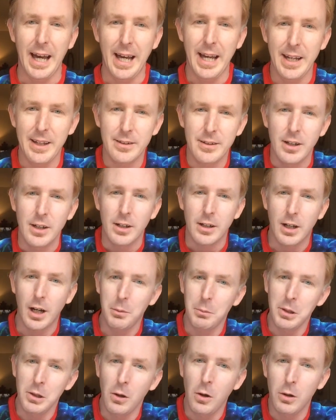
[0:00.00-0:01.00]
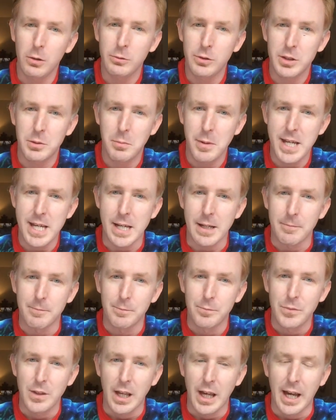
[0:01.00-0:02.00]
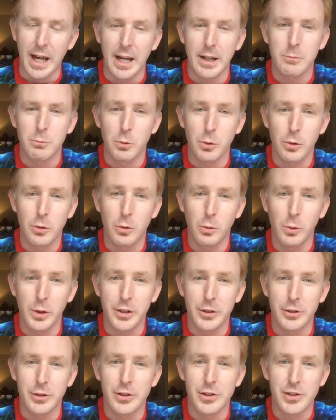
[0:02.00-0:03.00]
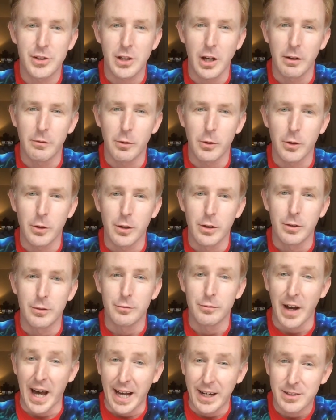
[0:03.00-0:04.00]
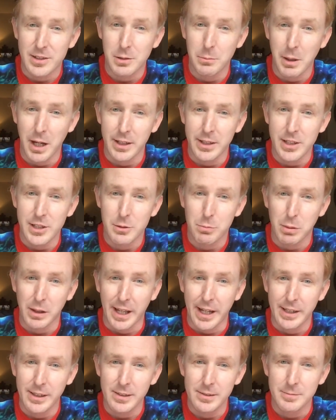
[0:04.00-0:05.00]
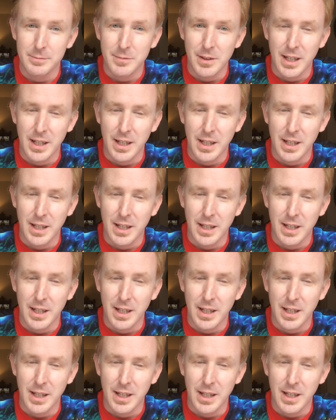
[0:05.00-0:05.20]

and come along with me and we're going to discover facts about each planet